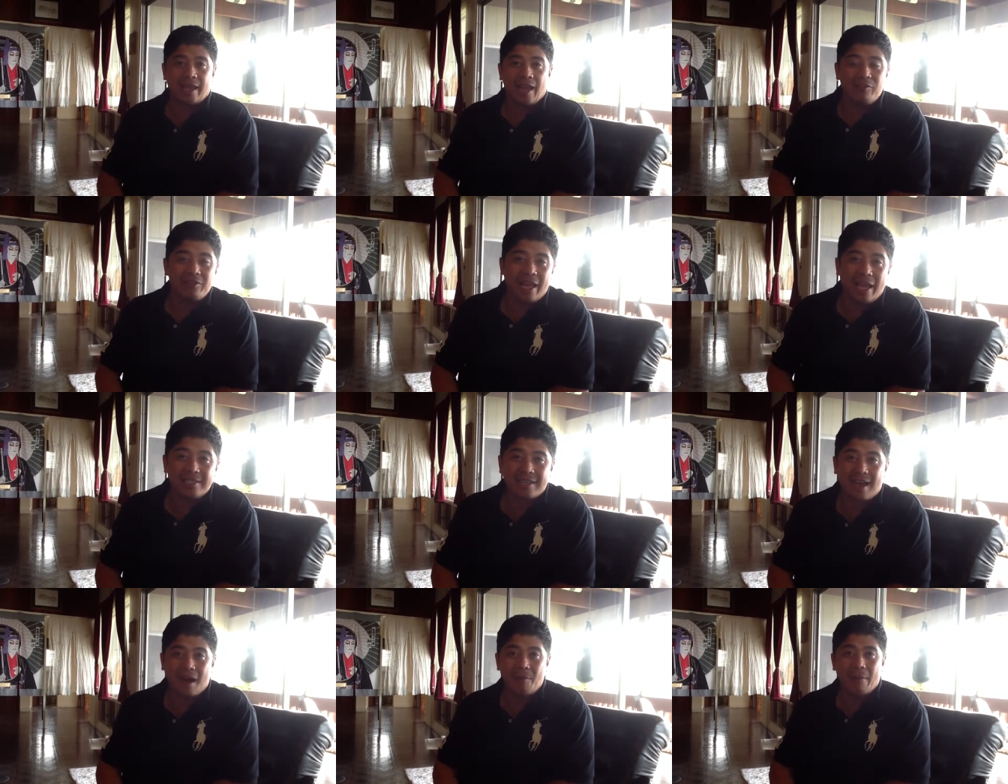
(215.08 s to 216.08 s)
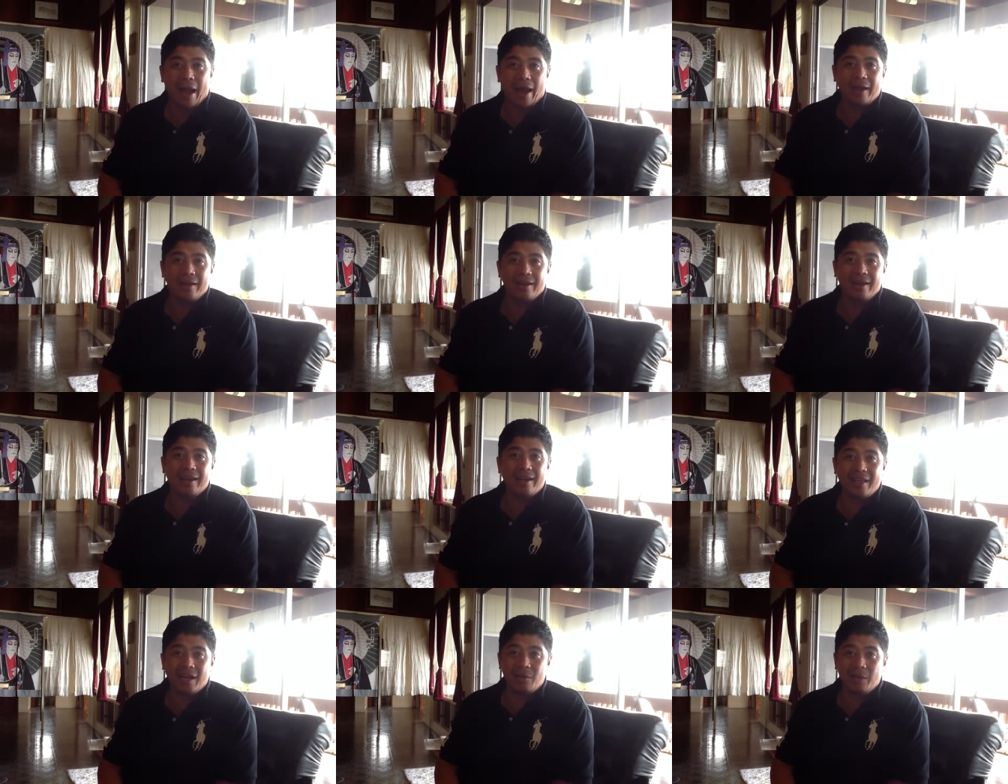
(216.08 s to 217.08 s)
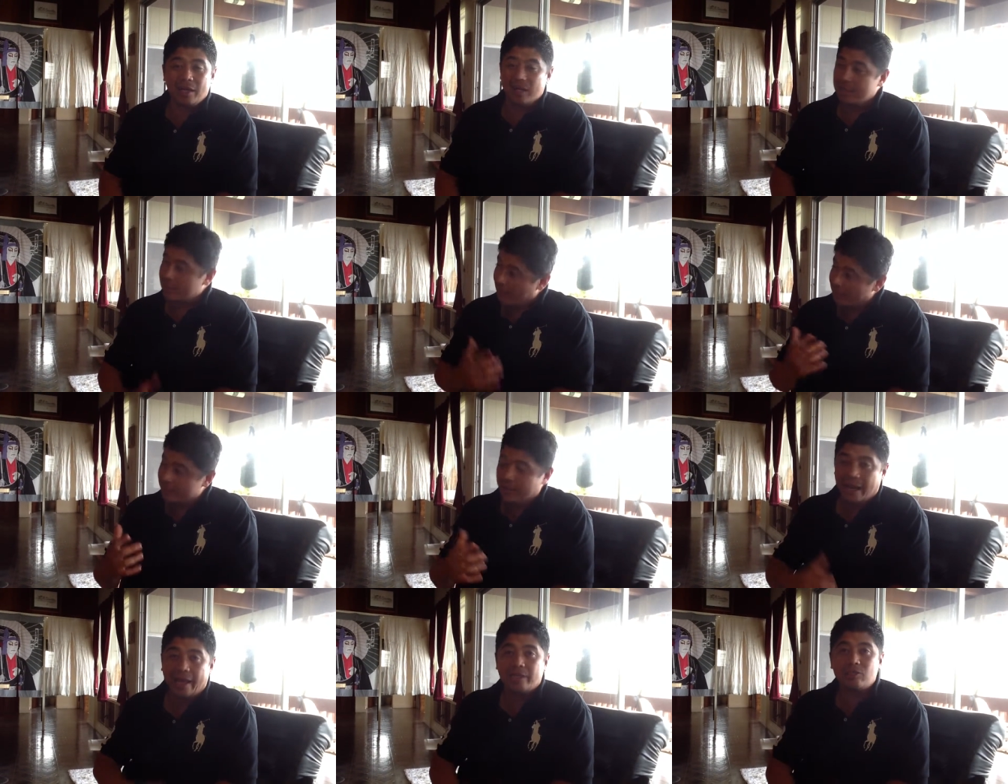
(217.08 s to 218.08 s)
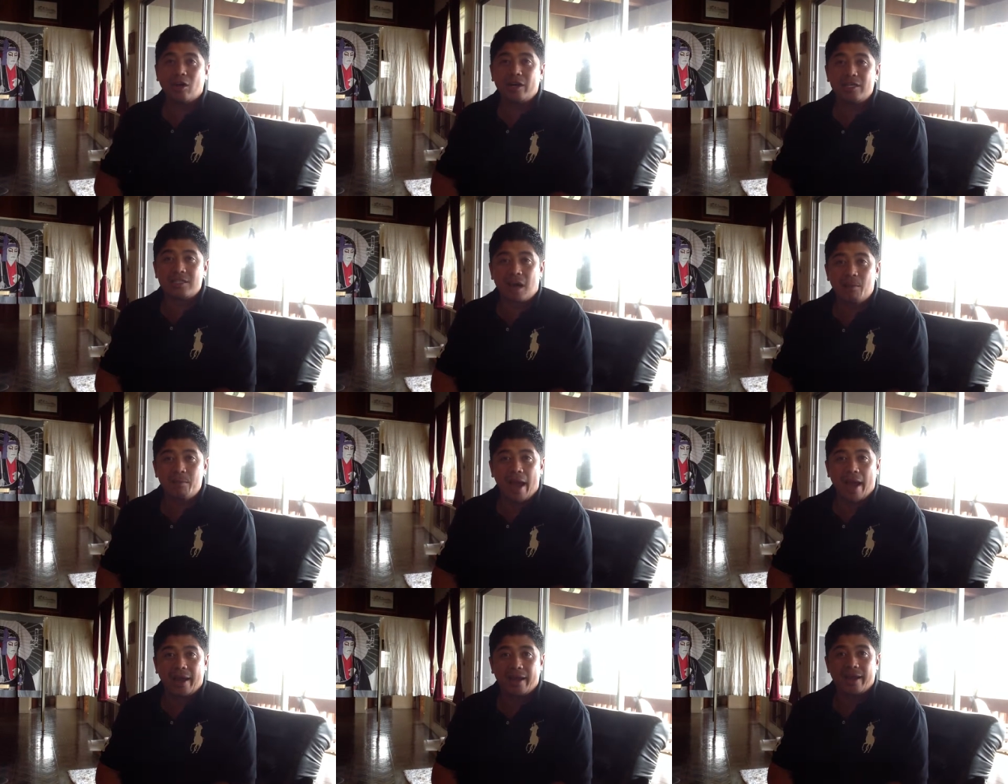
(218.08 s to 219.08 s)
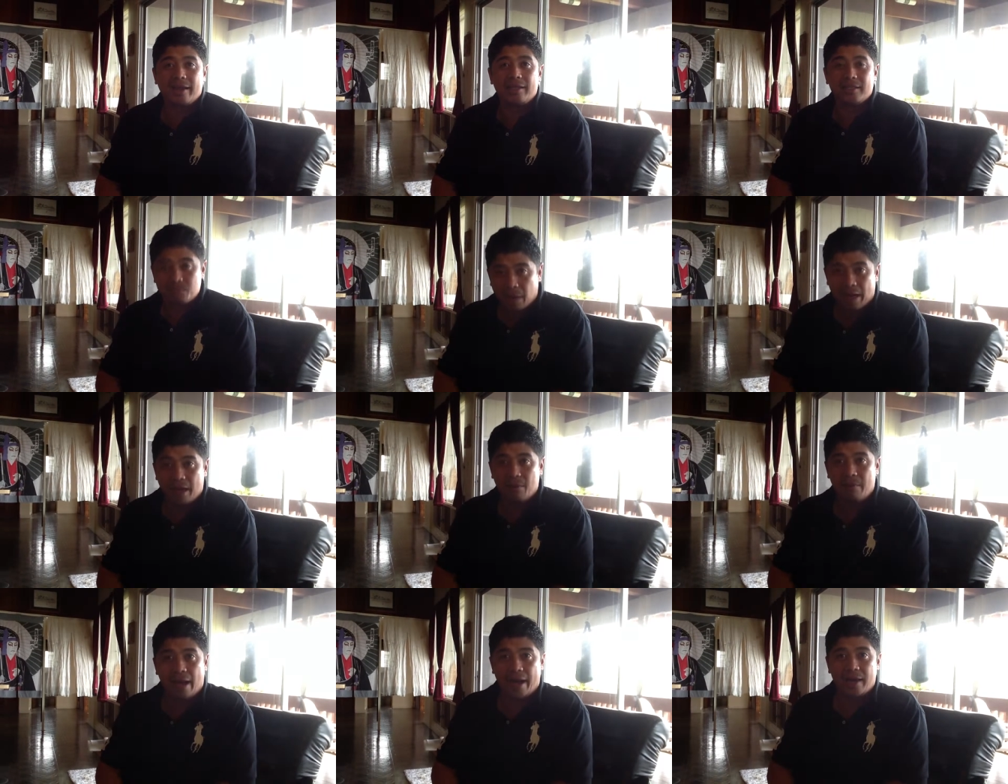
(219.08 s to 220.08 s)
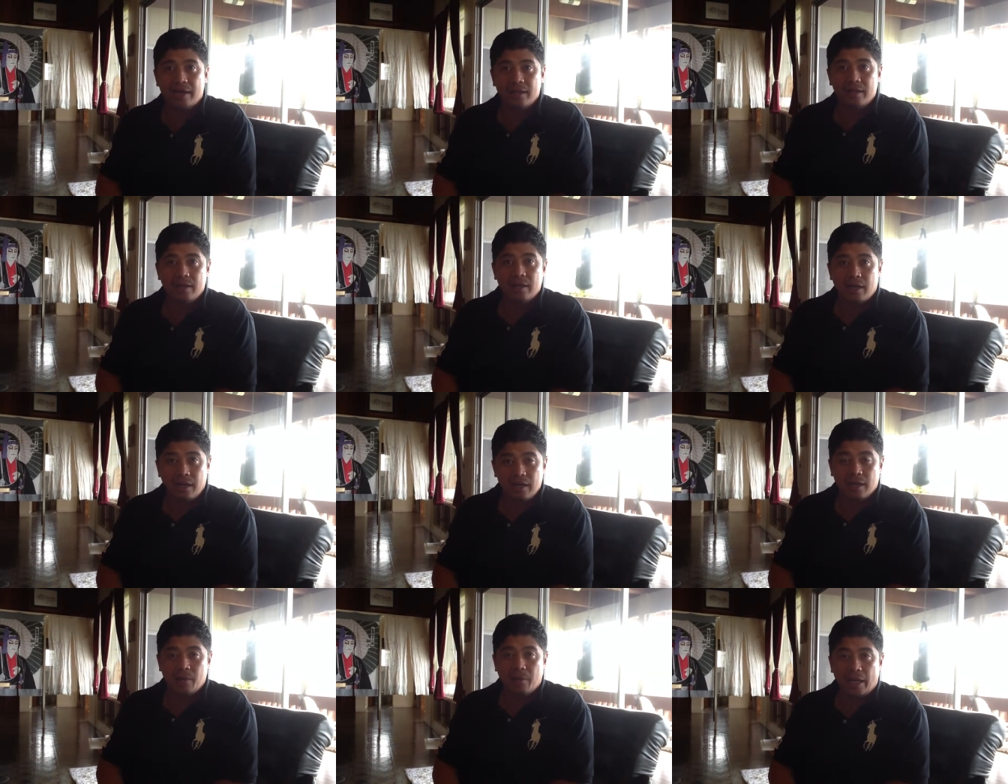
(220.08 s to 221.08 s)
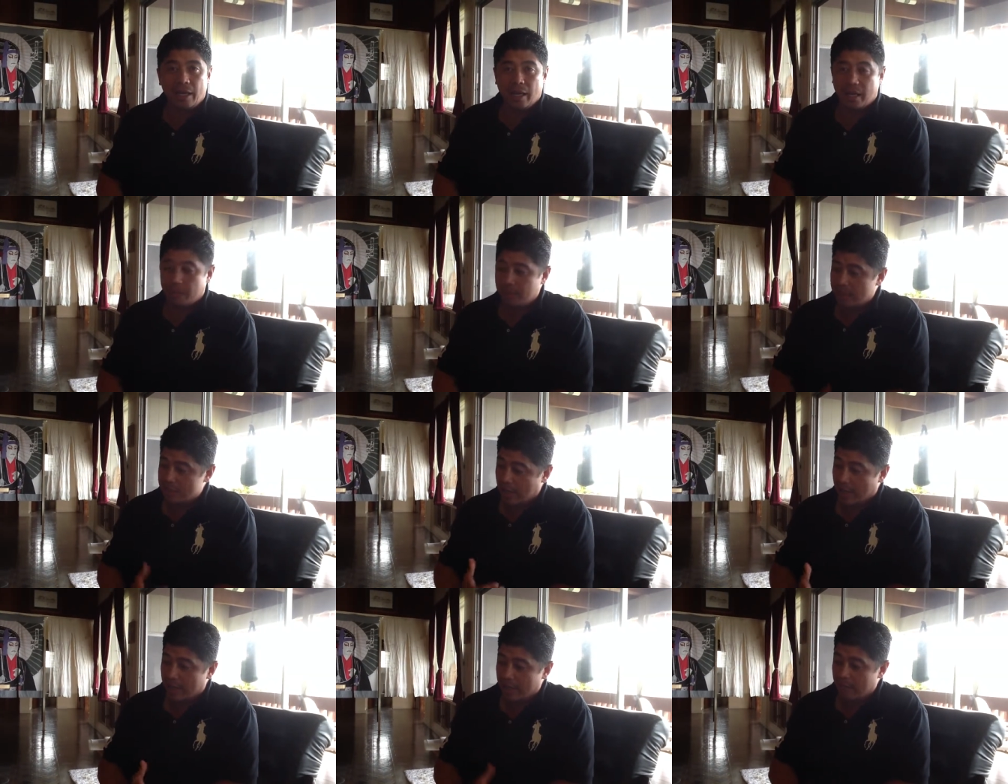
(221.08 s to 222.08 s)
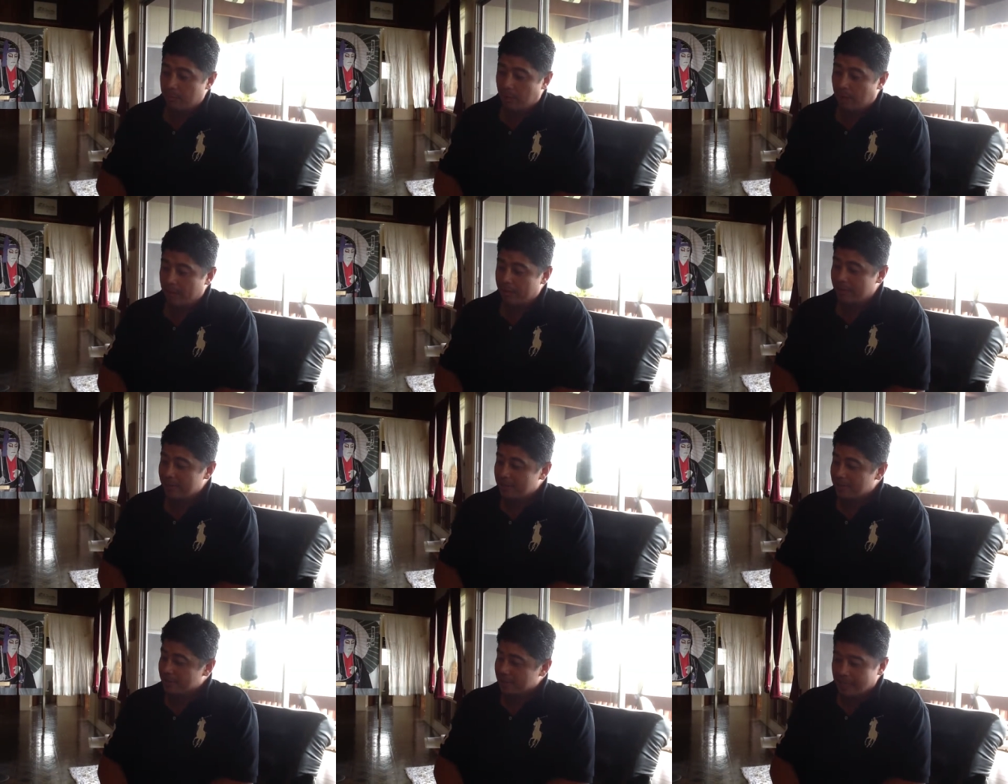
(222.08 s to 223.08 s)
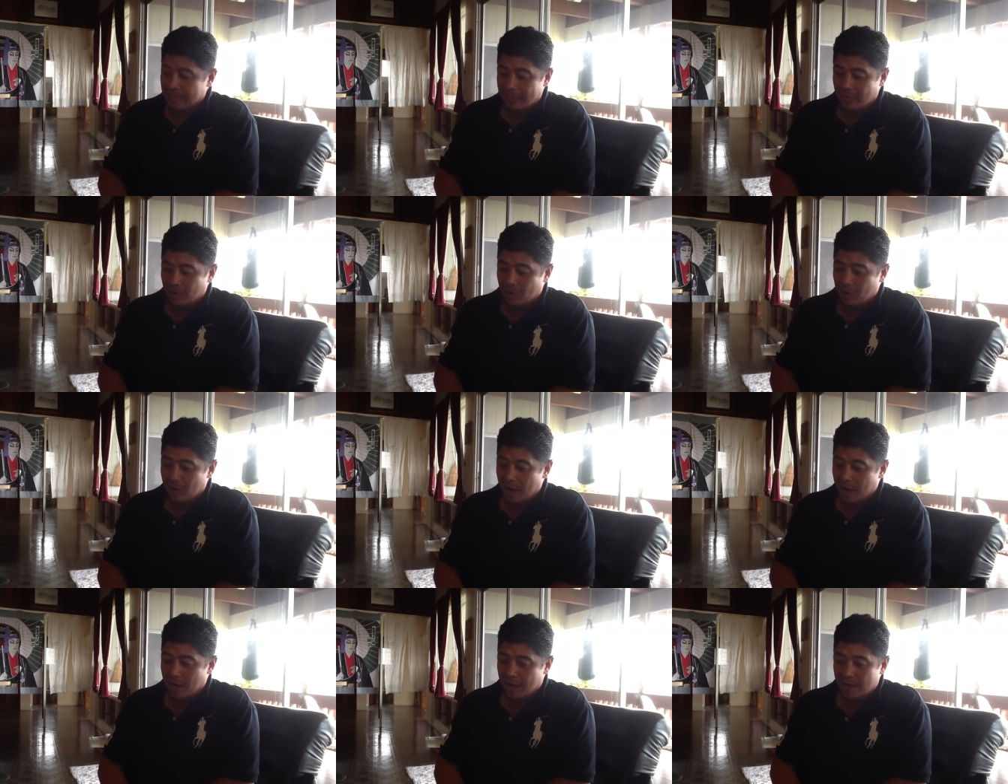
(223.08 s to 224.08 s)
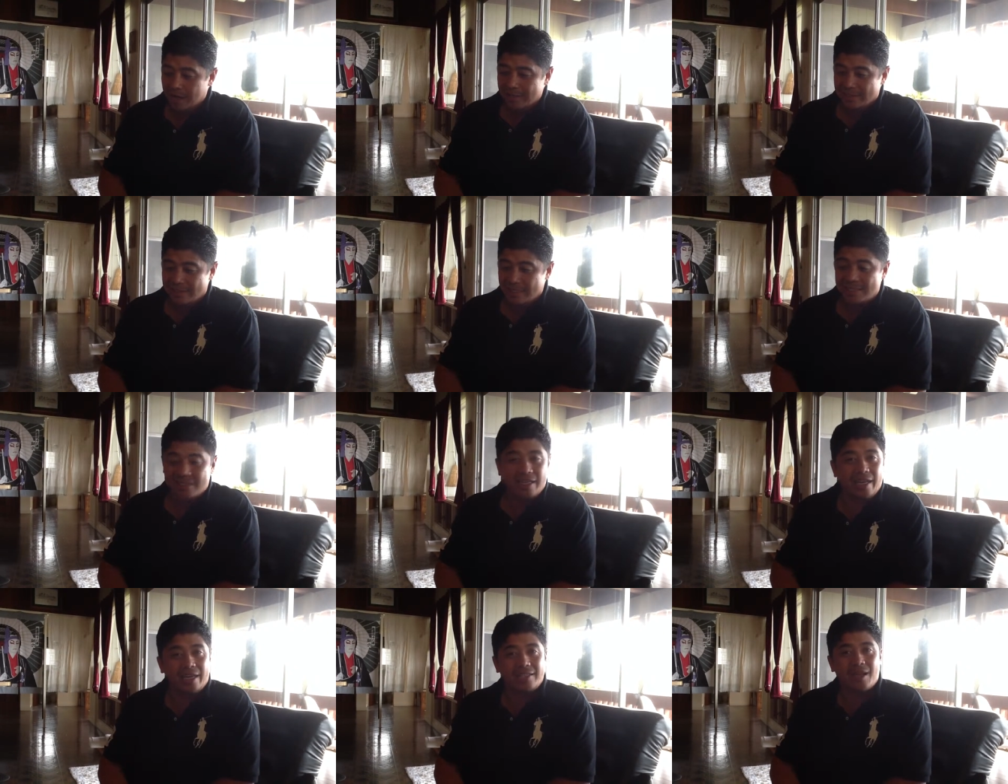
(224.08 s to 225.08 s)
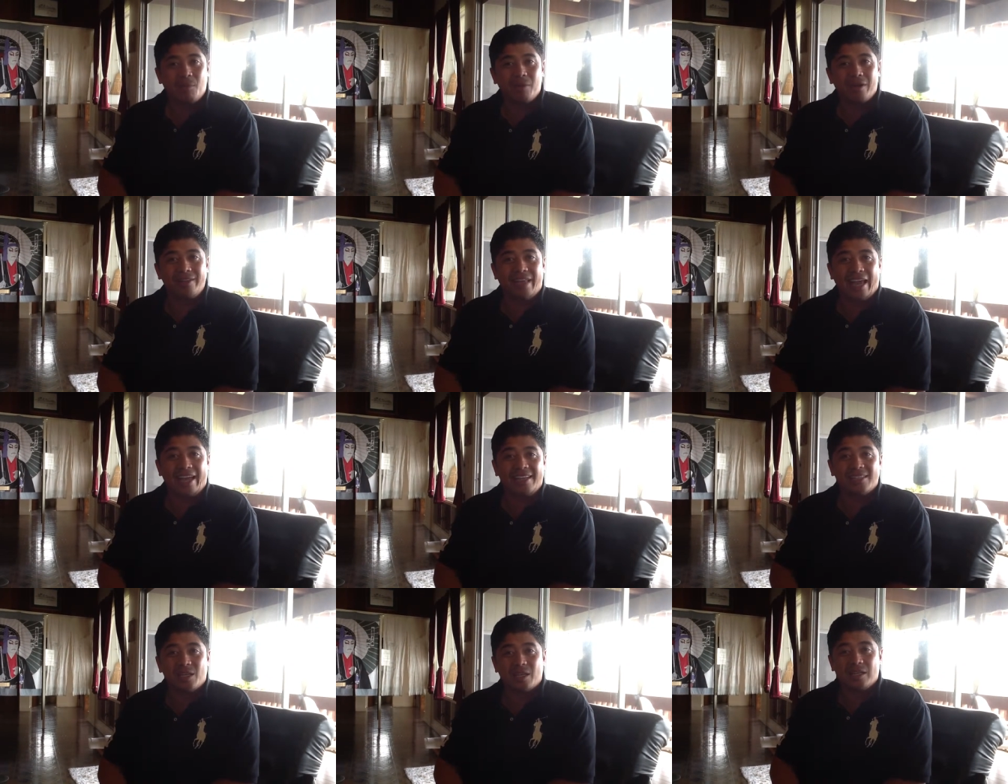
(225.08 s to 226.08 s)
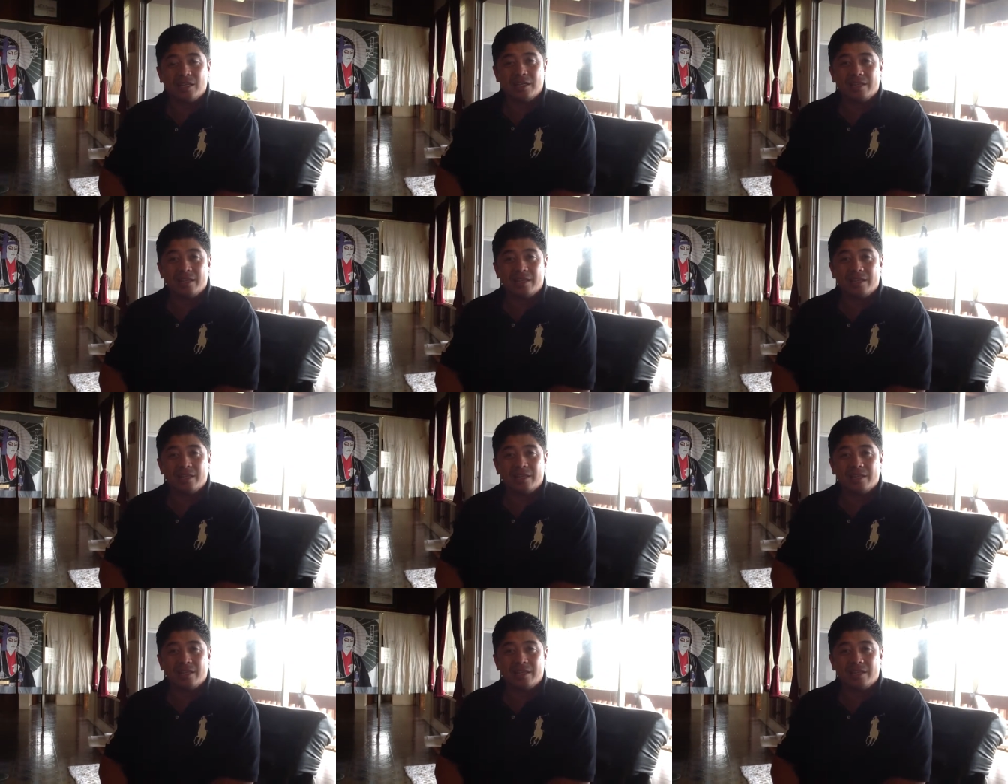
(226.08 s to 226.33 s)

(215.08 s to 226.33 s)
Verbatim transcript: every day is a comeback. That's you know right. what I mean? And today is Augie's comeback. Yeah. It's my comeback. Oh yeah. You know what I mean? And I'm excited about, you know, uh, just the next couple of days and,